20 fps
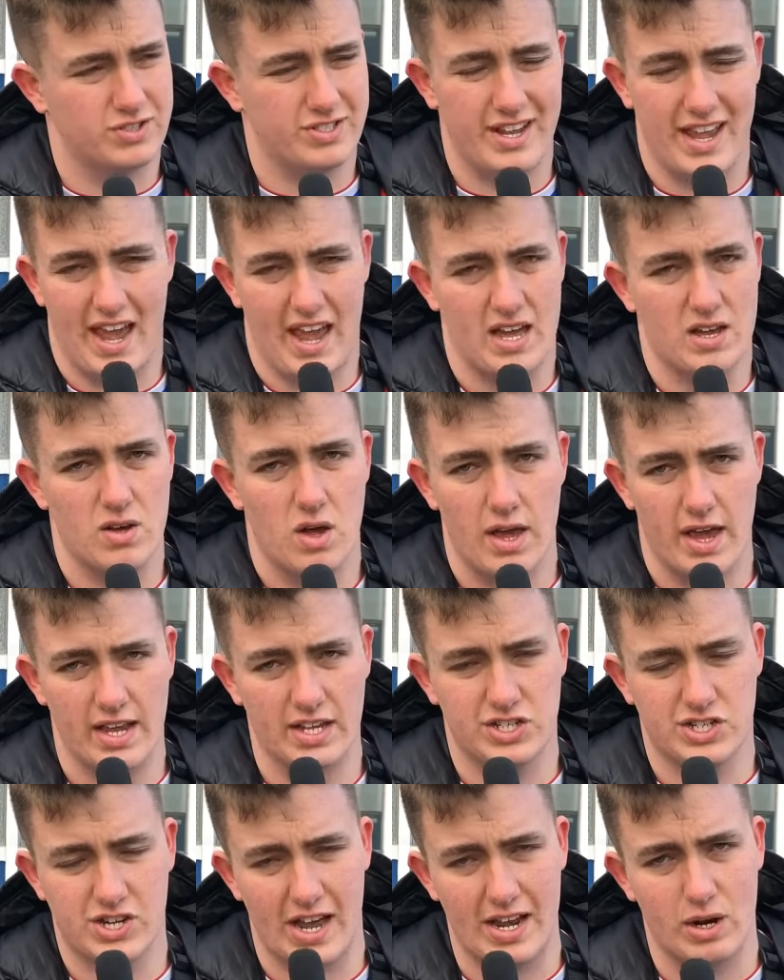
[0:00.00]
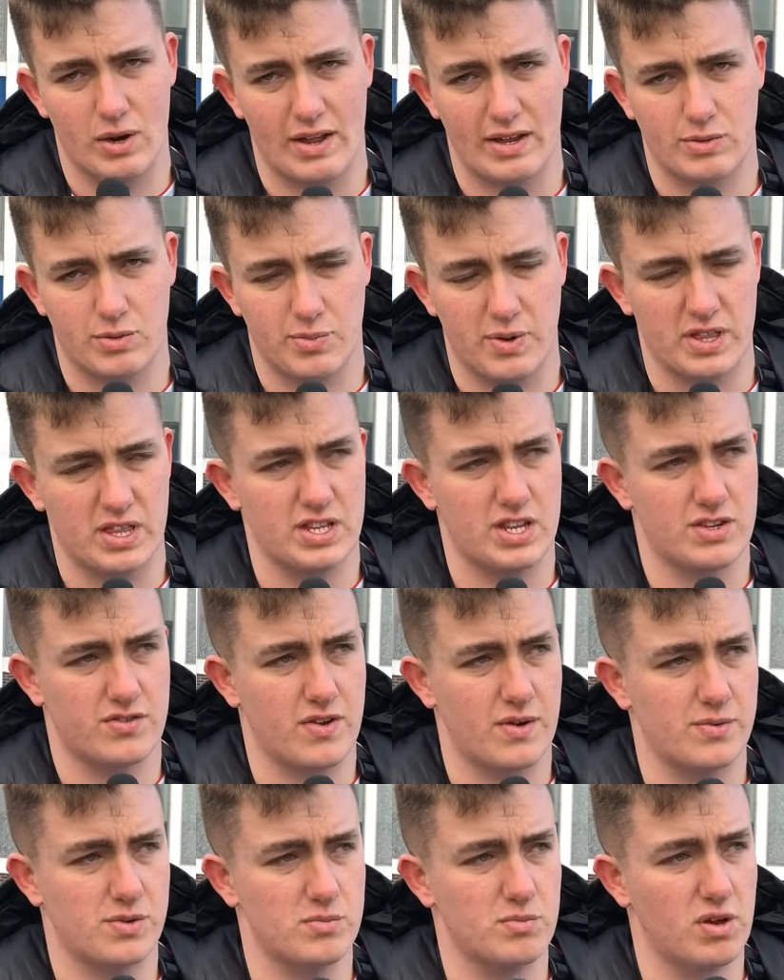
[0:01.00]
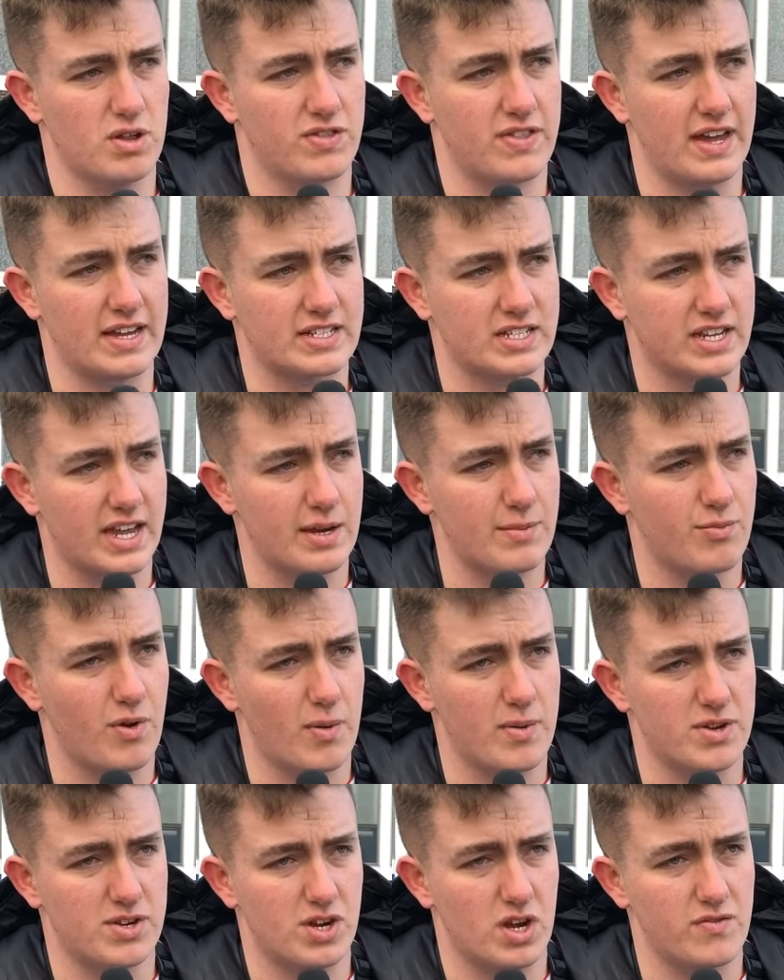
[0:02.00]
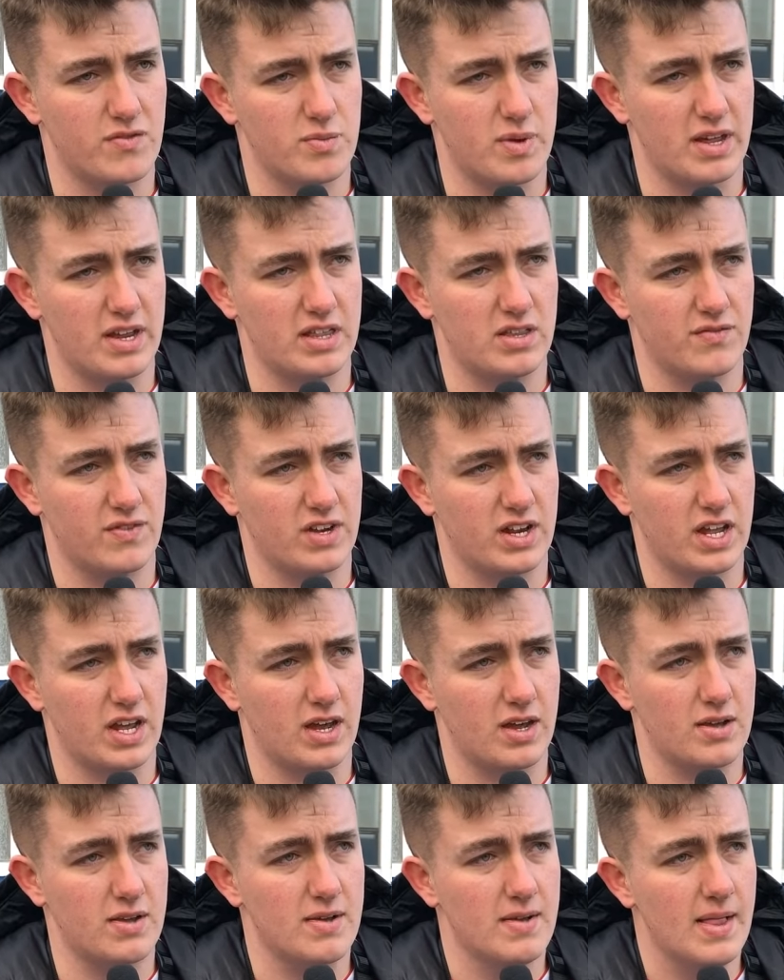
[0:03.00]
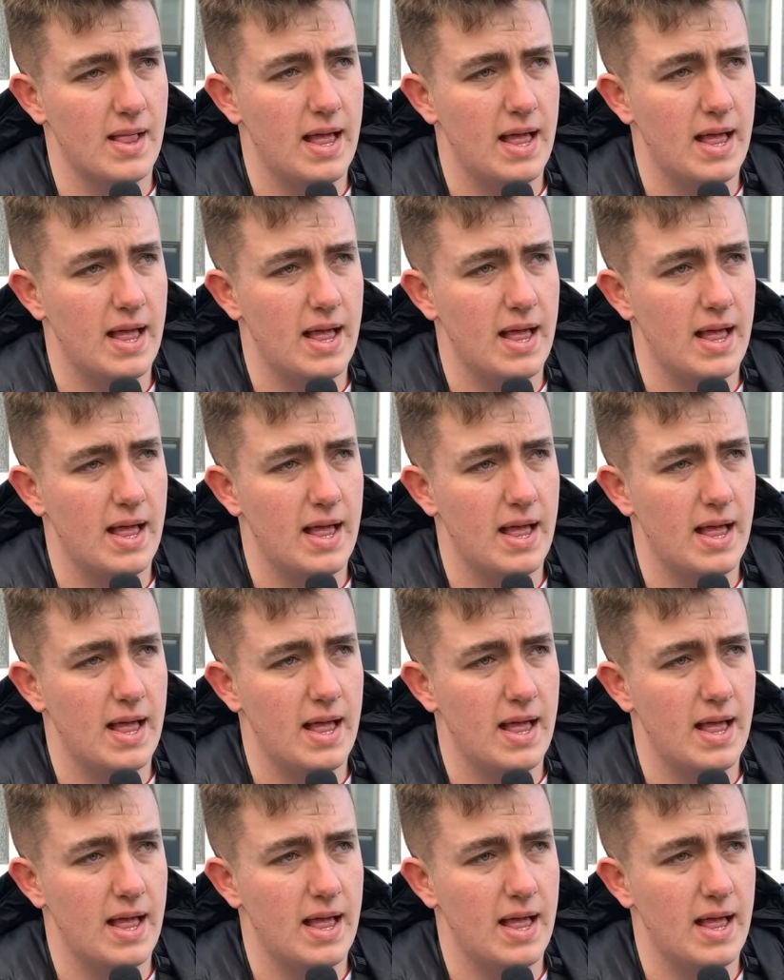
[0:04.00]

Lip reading: Yeah, his channel link will be in the description, but thanks again, Bromby Joe, for being in the video.